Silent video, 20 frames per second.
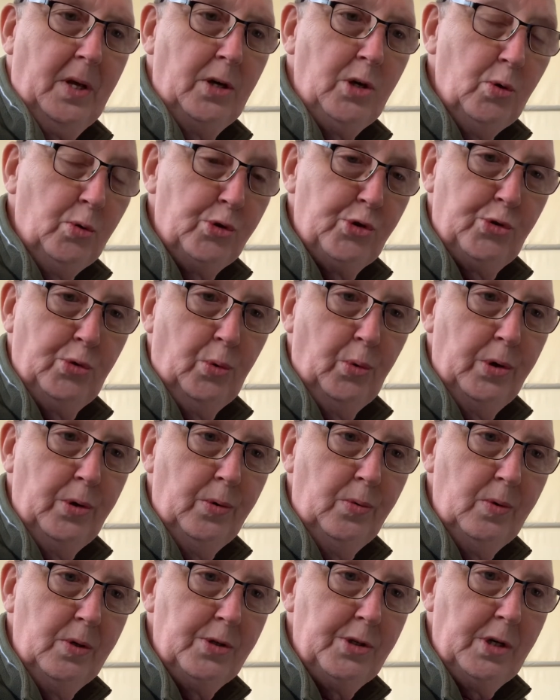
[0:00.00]
your
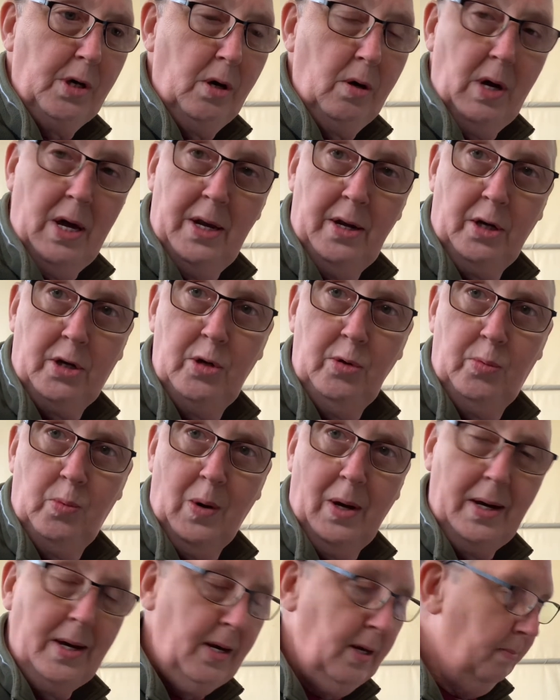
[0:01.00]
soil, so in a good
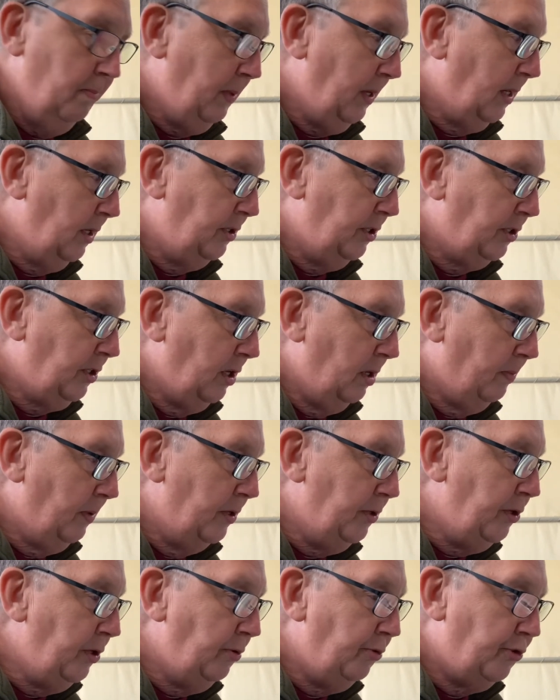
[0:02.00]
way, because it's going to
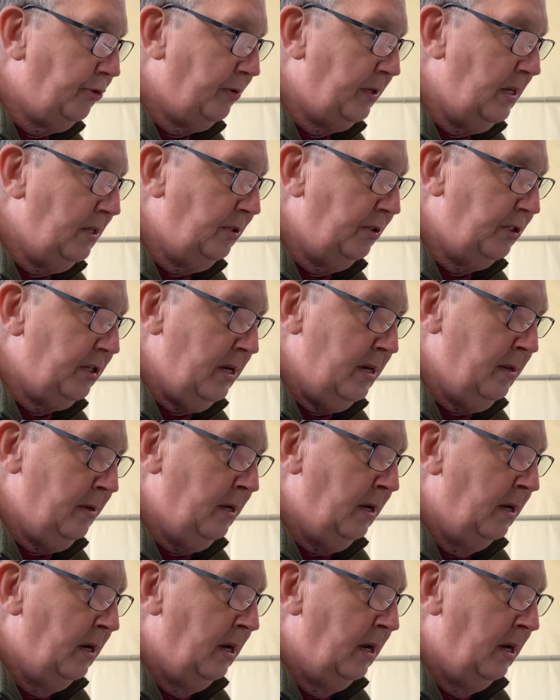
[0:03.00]
put nutrients in